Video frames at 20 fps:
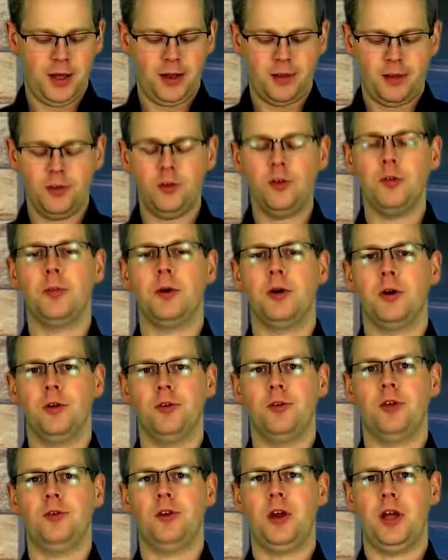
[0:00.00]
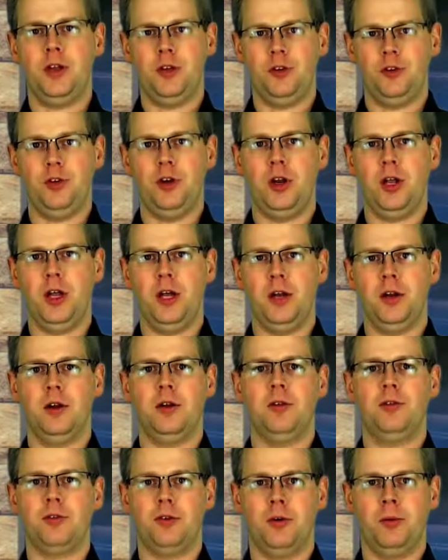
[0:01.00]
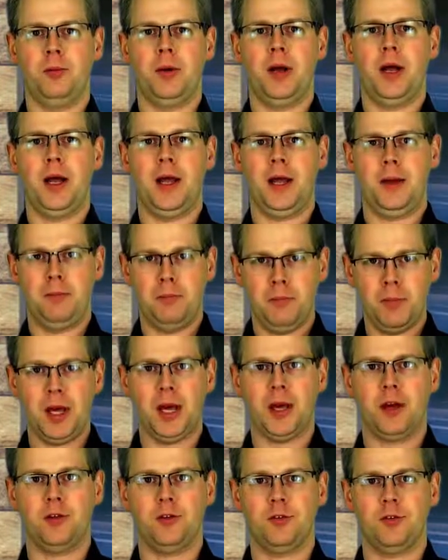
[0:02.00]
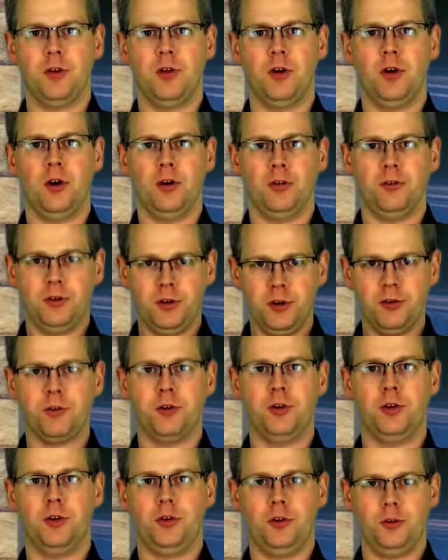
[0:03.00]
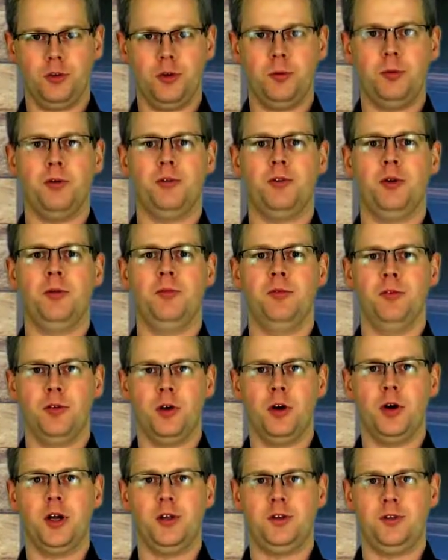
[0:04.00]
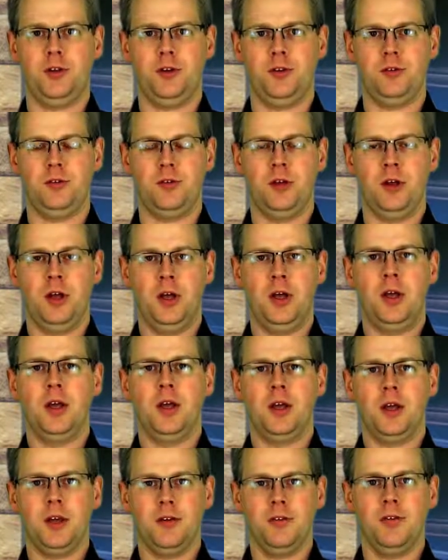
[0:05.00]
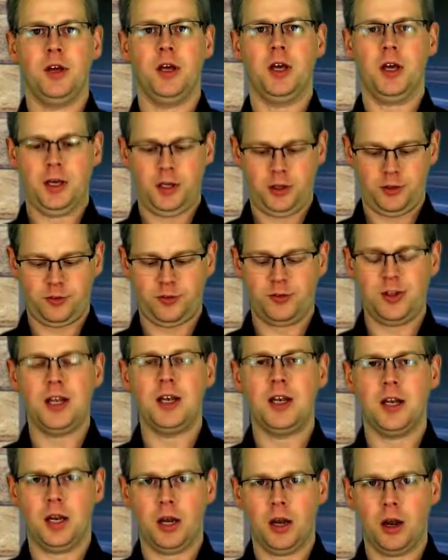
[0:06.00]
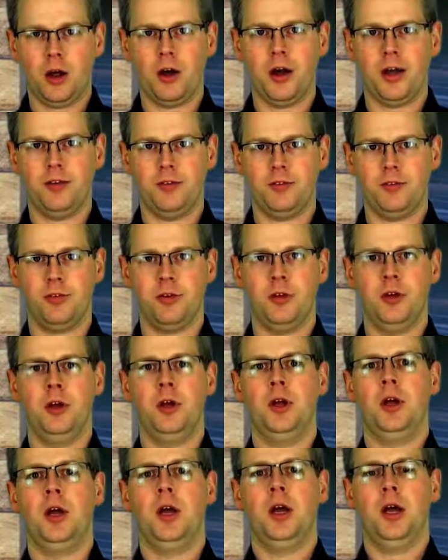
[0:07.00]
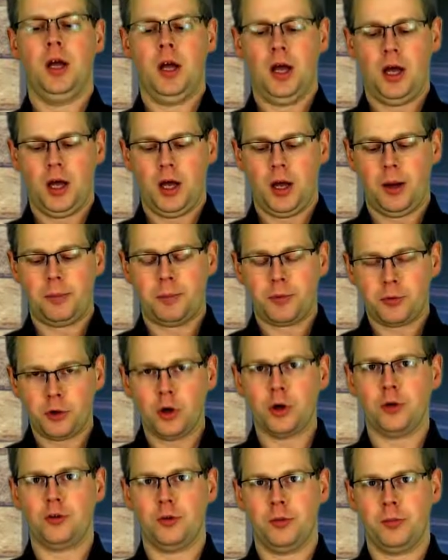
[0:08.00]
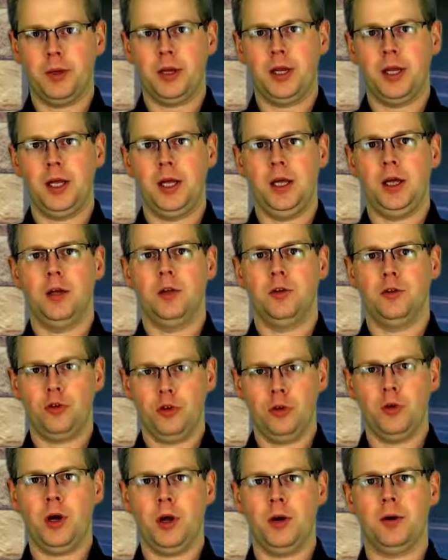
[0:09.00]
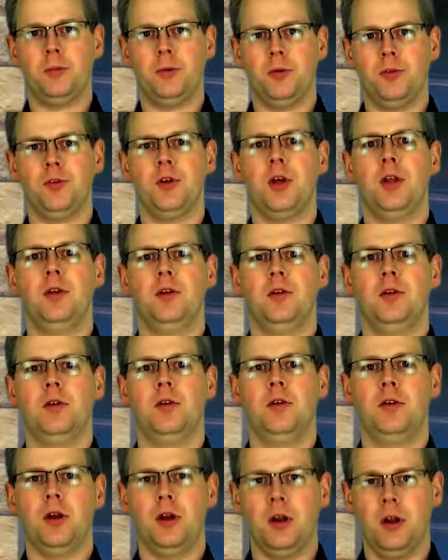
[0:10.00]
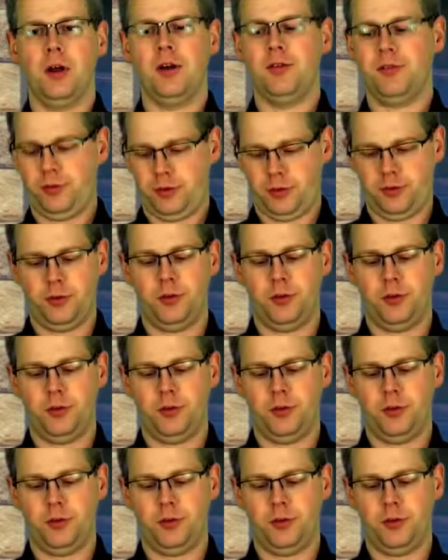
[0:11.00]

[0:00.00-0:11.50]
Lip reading: This is because it's engineered from a mix of different SupaFoam varieties, giving extended life, approximately 200% the life of